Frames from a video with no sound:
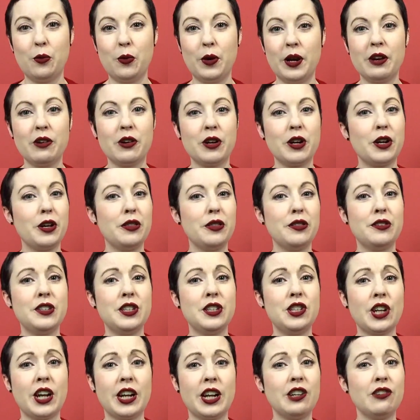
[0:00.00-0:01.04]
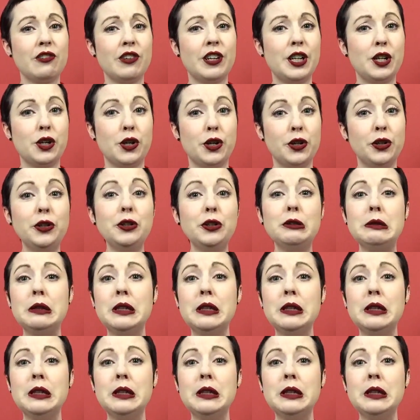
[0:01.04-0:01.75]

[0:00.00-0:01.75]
where on earth did January go?